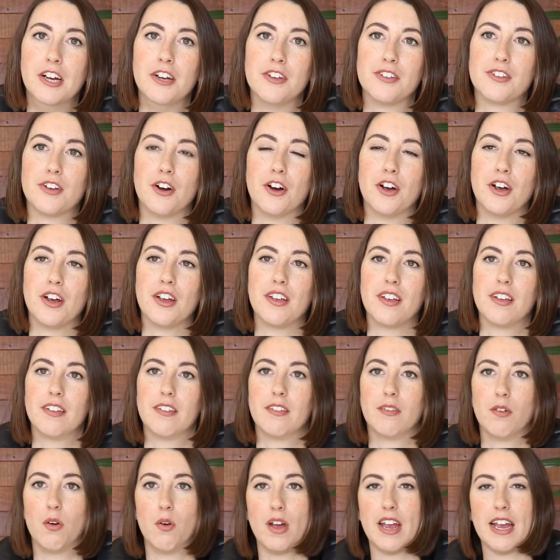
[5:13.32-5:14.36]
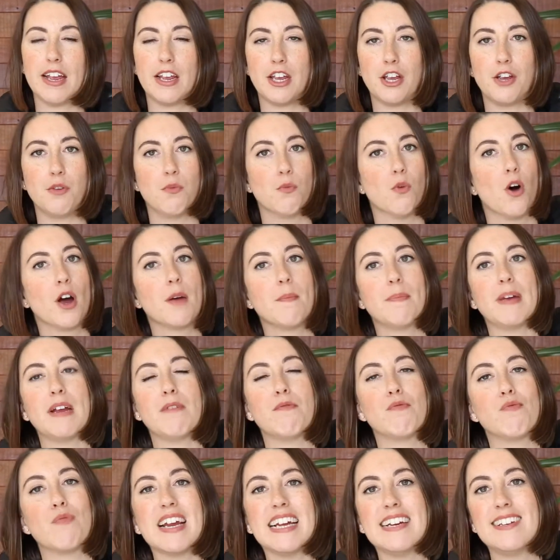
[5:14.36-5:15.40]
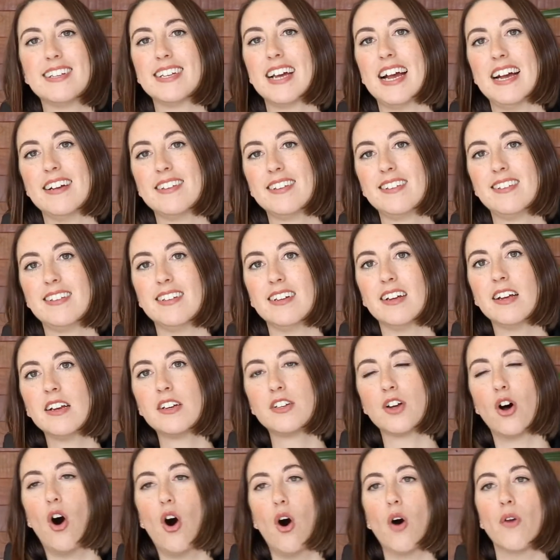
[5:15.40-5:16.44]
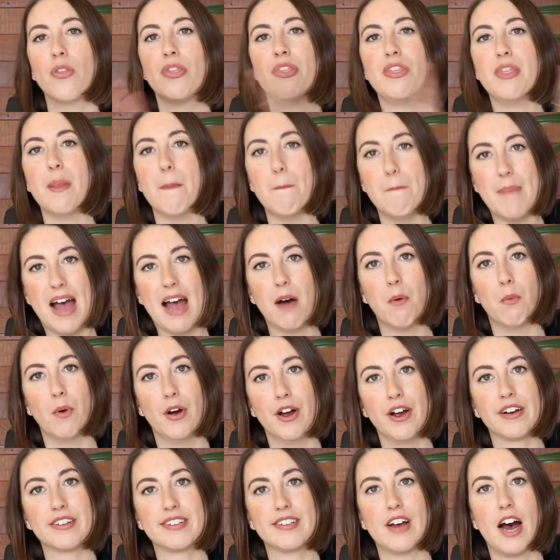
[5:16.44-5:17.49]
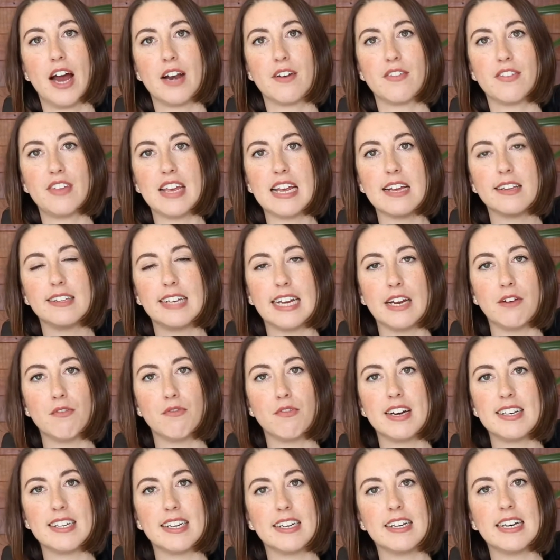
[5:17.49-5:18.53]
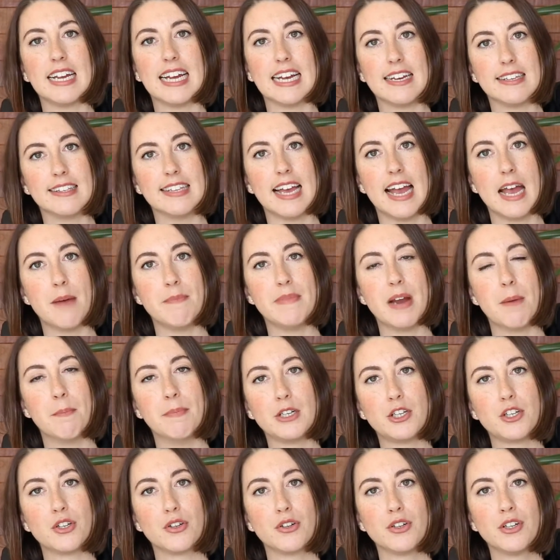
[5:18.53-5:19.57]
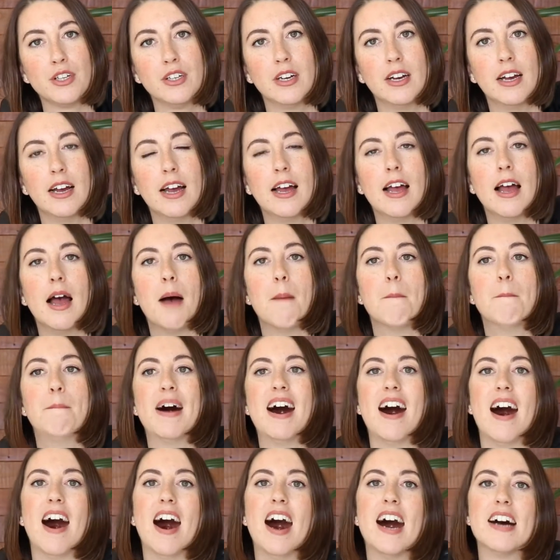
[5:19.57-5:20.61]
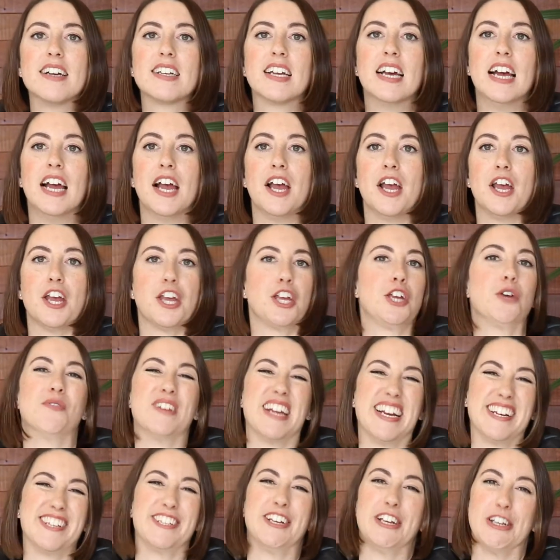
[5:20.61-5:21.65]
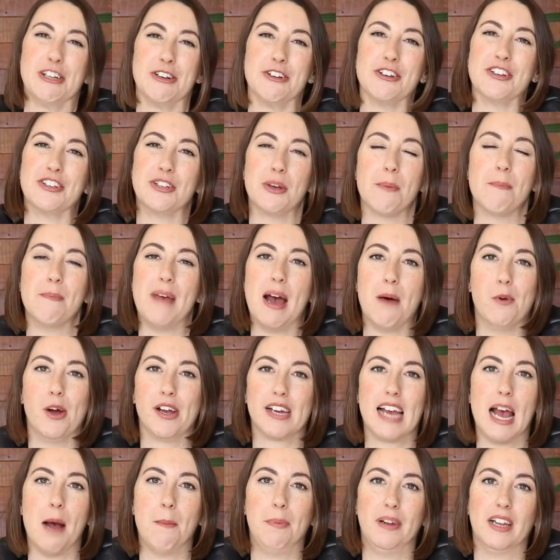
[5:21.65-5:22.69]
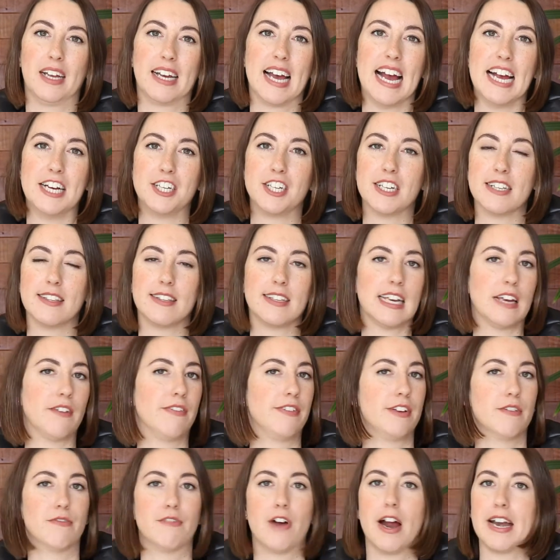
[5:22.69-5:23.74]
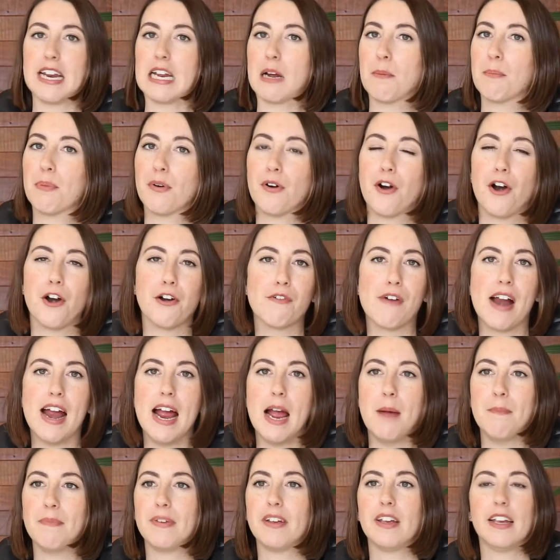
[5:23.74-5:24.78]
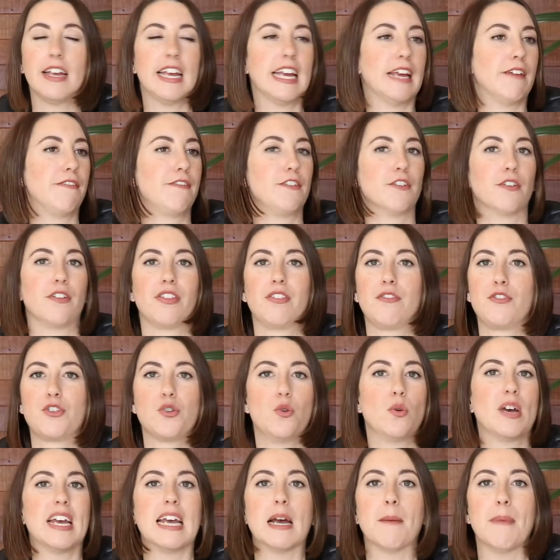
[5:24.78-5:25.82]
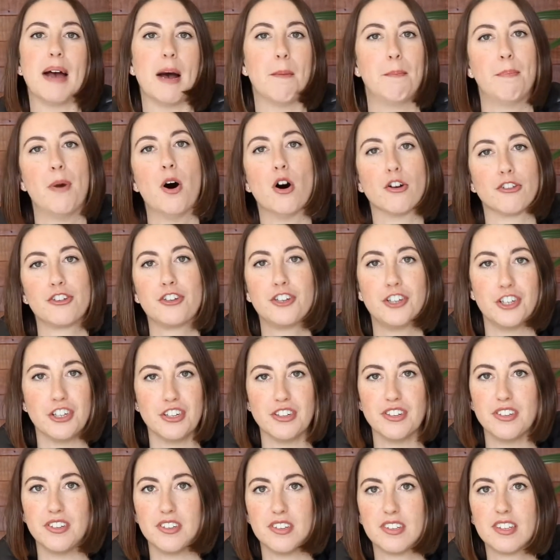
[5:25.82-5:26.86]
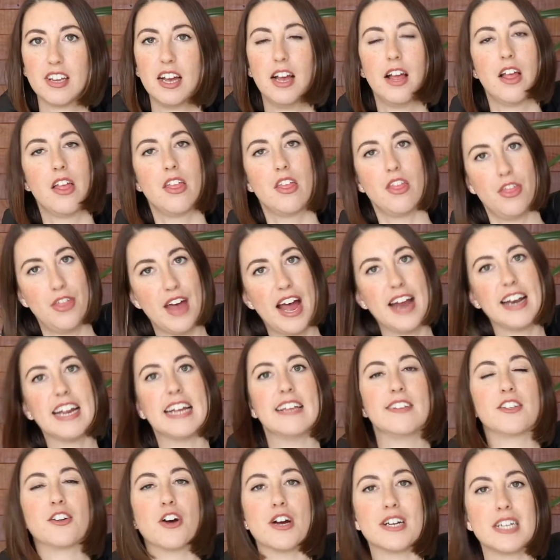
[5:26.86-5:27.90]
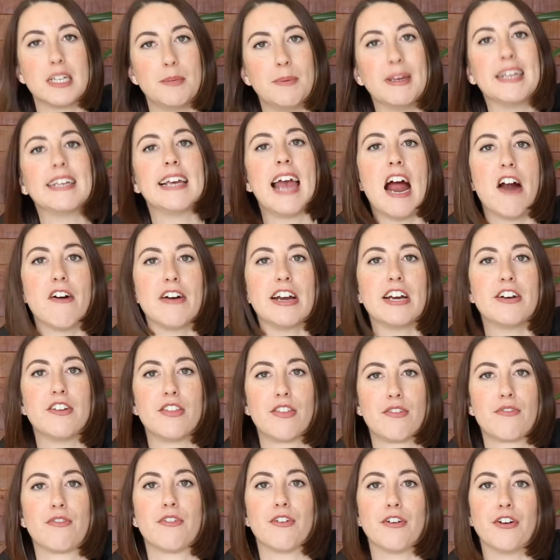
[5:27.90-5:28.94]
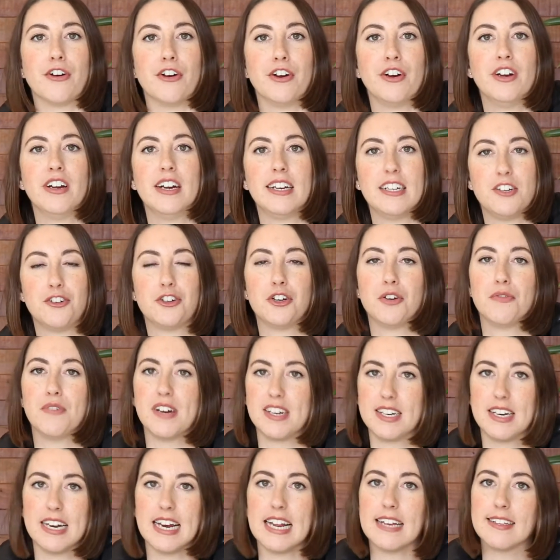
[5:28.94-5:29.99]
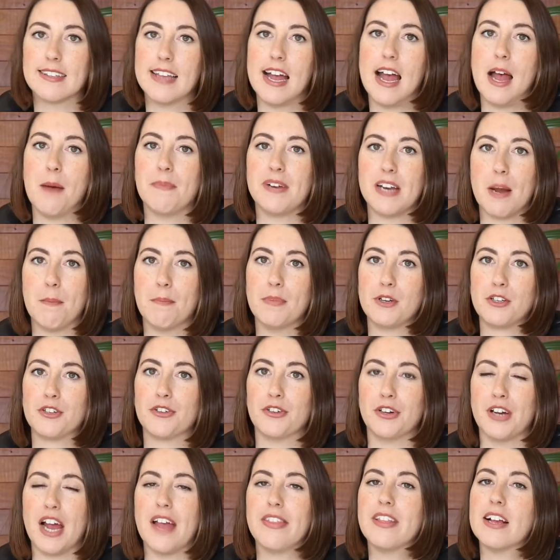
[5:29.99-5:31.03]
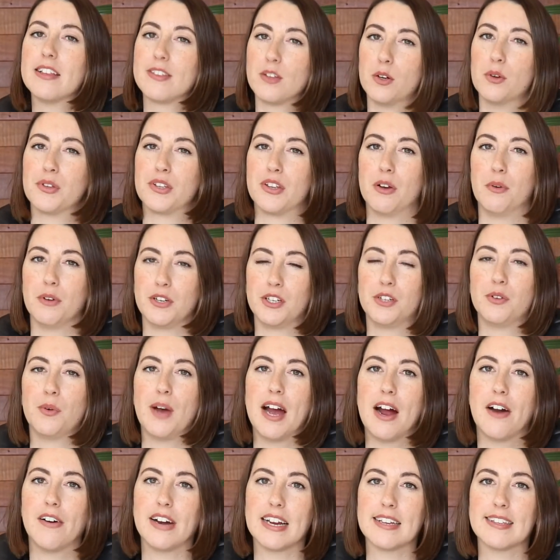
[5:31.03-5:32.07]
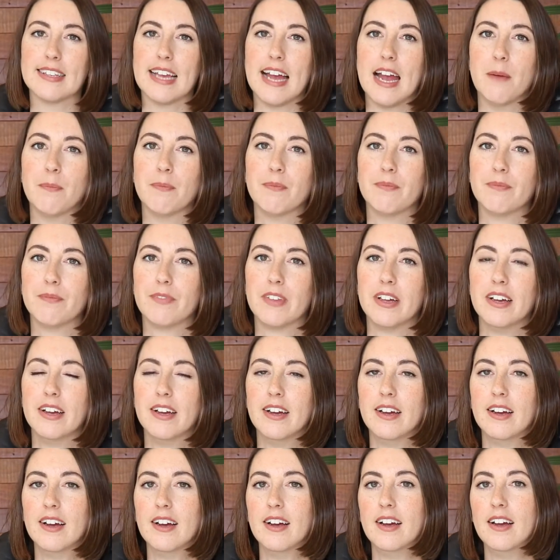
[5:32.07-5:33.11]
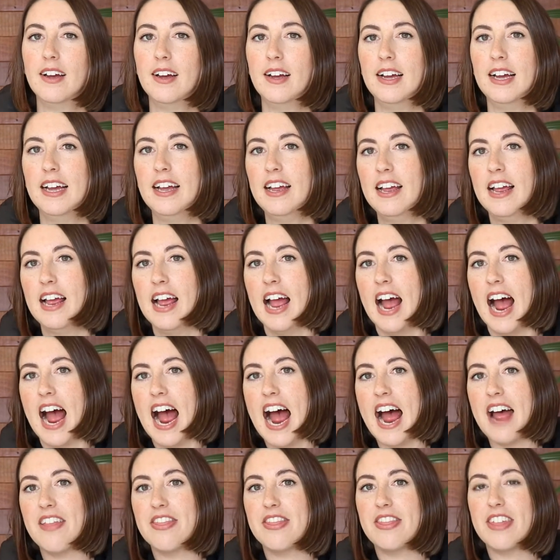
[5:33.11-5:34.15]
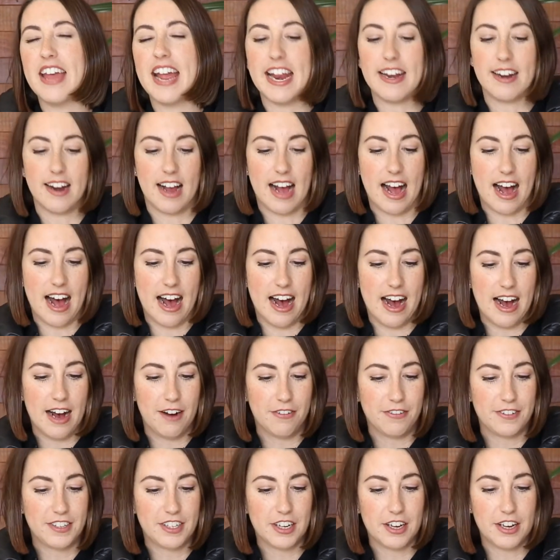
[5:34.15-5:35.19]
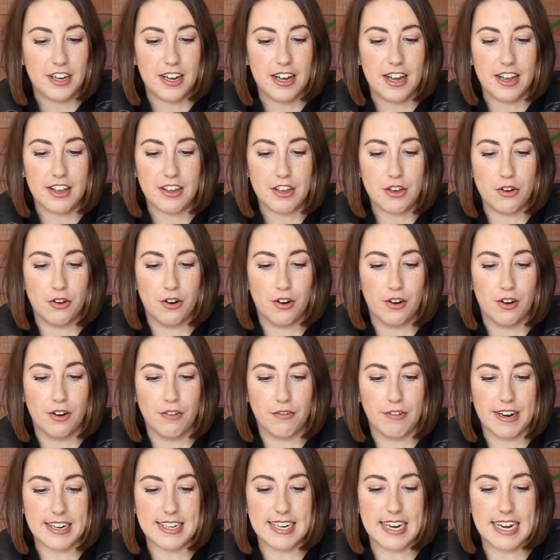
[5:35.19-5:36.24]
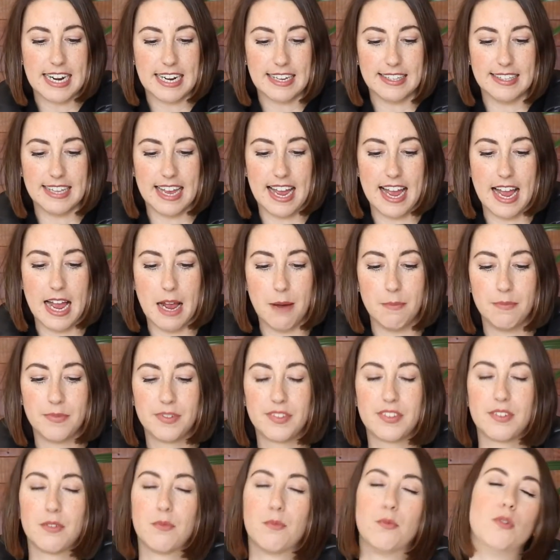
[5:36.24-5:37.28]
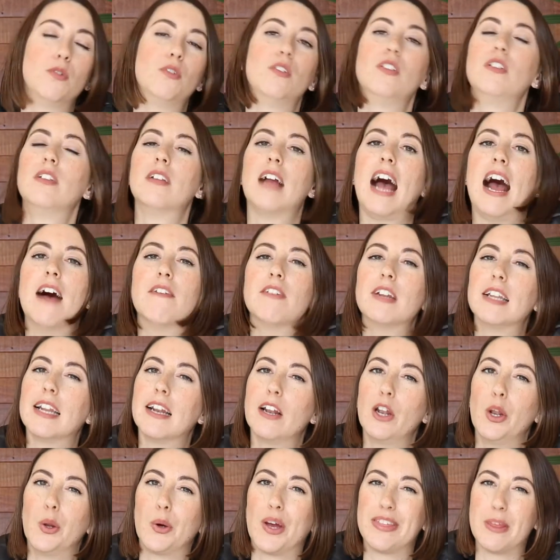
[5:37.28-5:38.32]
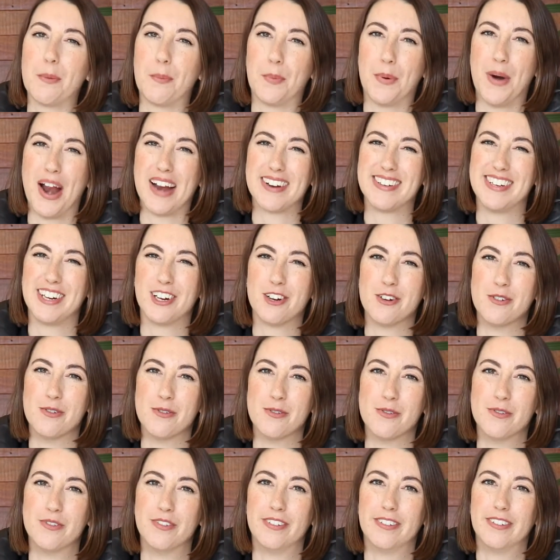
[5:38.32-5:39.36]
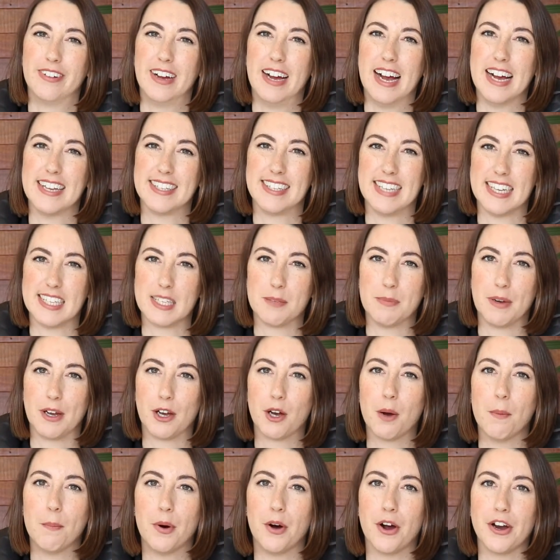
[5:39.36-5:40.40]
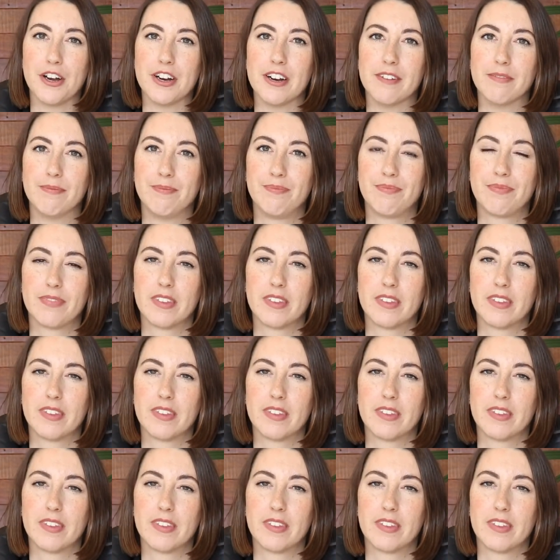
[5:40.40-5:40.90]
So you won't be retested on the mat work side of things in written exam number 2, but you'll need to use your mat work applications if you're writing a program, if you're talking about postures. That is going to be carried through to written exam number 2, and that's also a 2-hour exam. And then after your written exams, we'll have a little look at the practical assessment component.